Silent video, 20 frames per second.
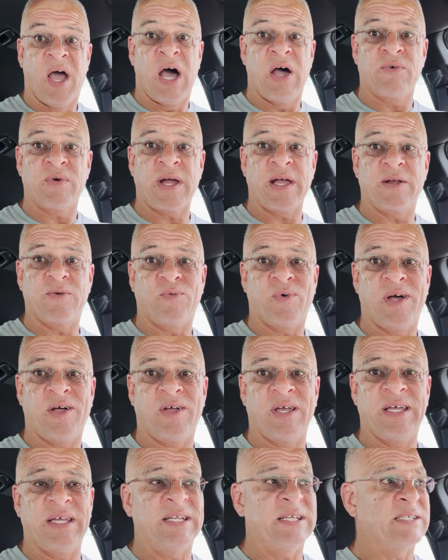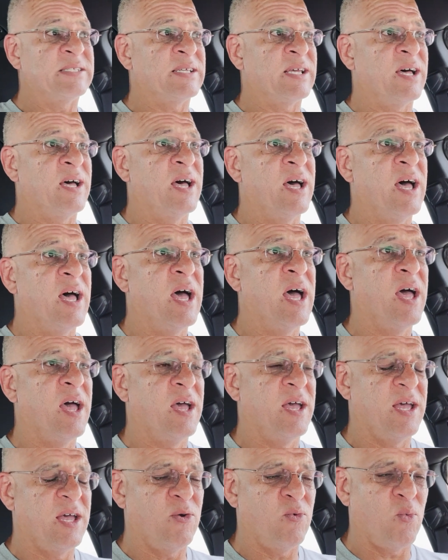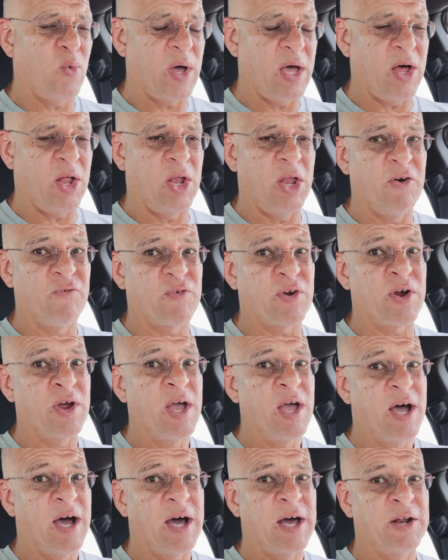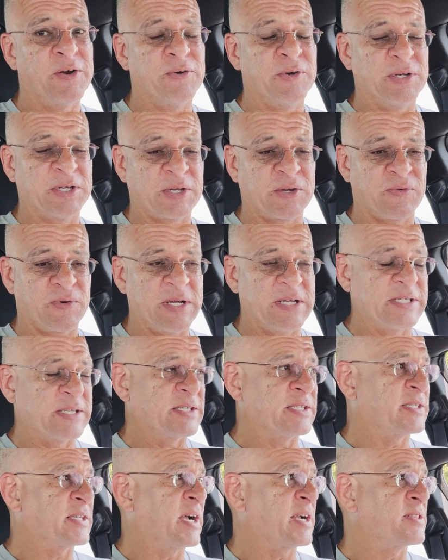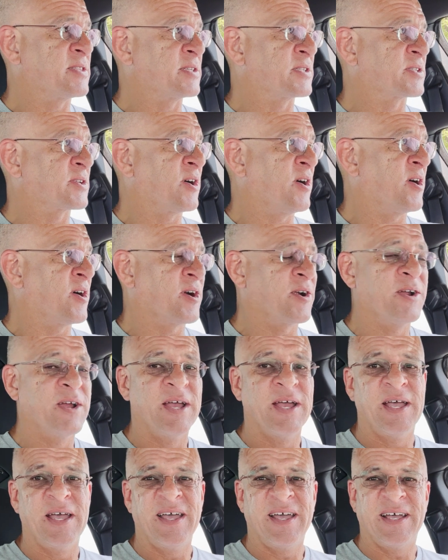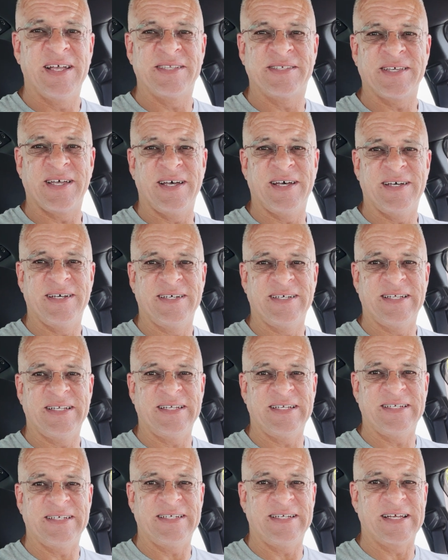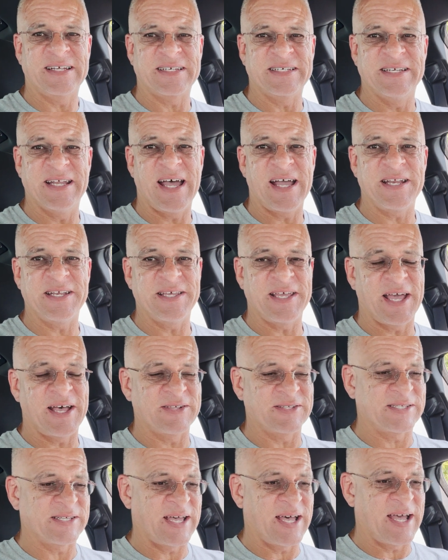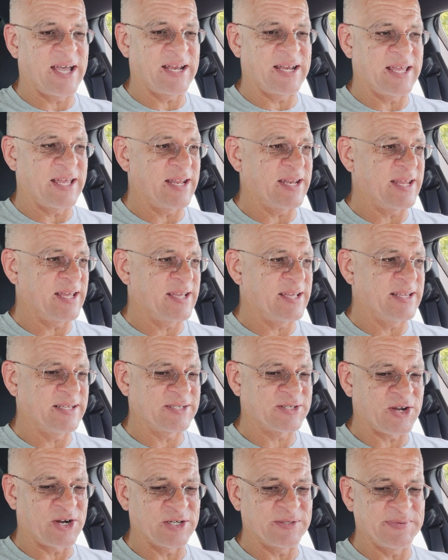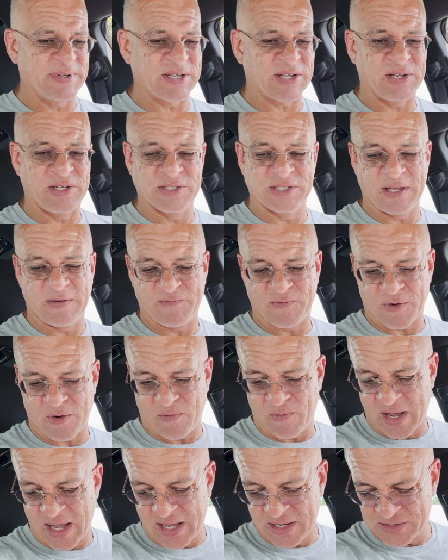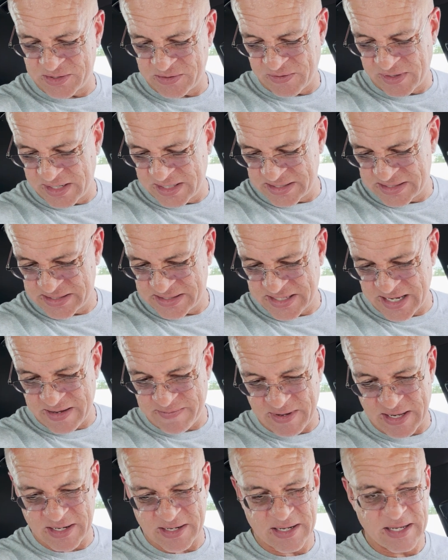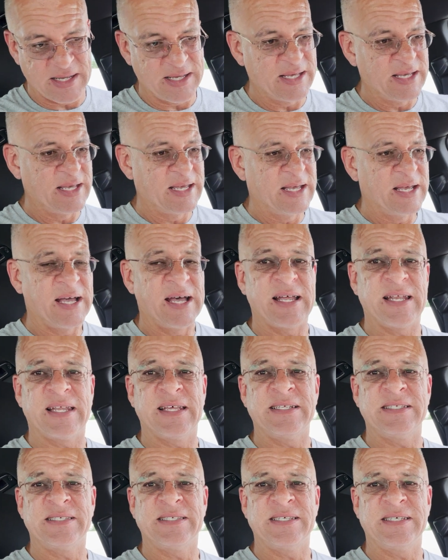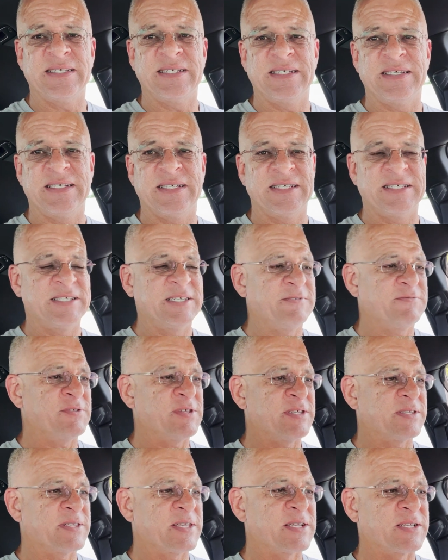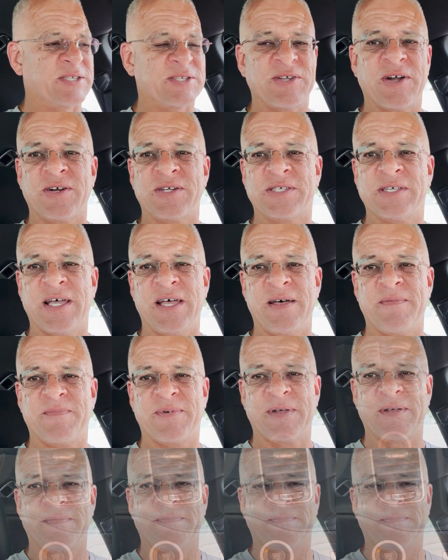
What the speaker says: All right, well, it is well over 100 degrees inside this car. It's like 90 outside, and this car's been closed up for a while, so it is steaming. Let's see if this thing starts up.